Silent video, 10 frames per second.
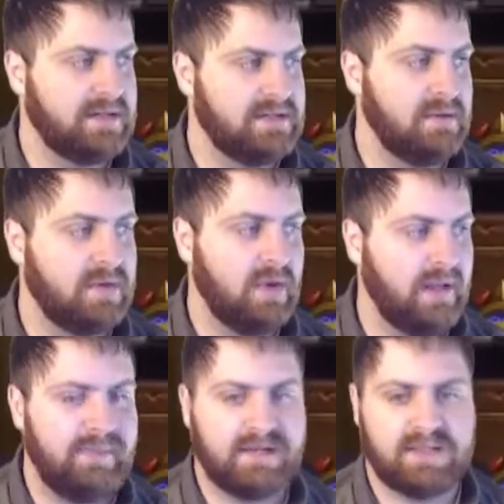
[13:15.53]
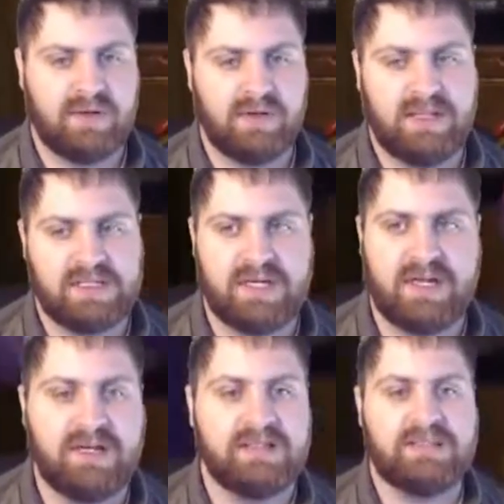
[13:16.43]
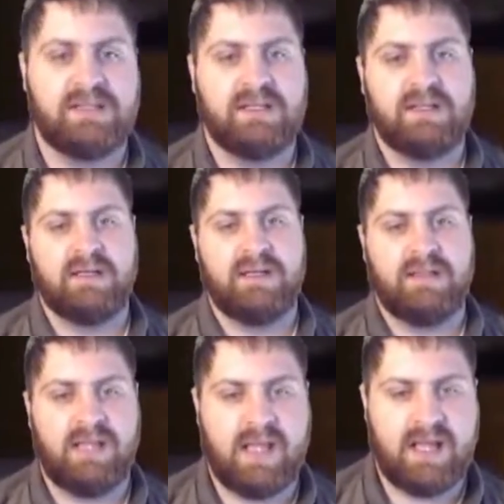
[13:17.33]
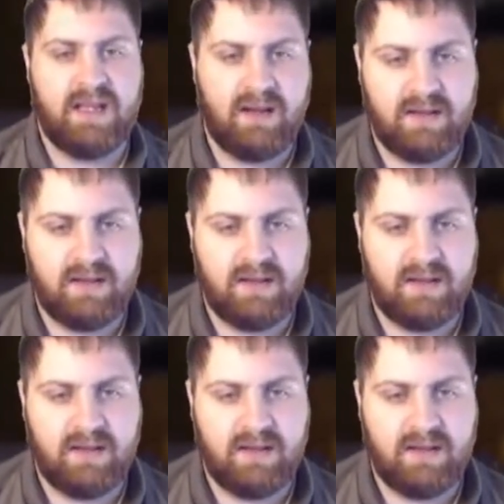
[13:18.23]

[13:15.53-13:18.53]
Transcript: No gold epics or gold legendaries yet.